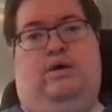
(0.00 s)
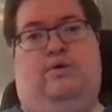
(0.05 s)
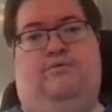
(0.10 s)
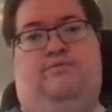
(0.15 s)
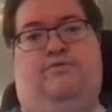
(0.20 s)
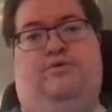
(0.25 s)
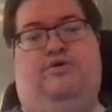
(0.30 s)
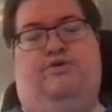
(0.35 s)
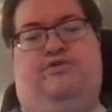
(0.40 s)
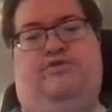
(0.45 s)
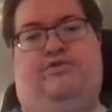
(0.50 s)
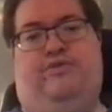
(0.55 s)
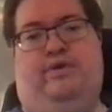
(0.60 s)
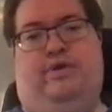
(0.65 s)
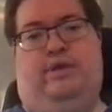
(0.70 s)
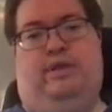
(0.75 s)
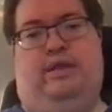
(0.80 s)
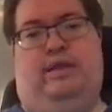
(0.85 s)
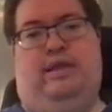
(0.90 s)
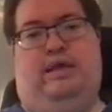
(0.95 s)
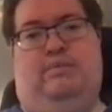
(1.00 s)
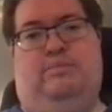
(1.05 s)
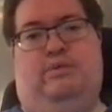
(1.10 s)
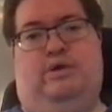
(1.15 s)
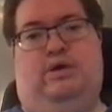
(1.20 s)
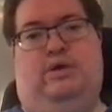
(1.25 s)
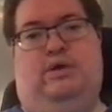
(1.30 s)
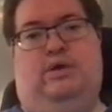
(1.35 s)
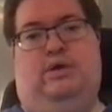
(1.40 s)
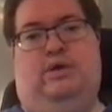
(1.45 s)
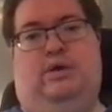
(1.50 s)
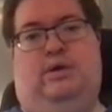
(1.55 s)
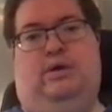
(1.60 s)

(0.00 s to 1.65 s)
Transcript: First, let me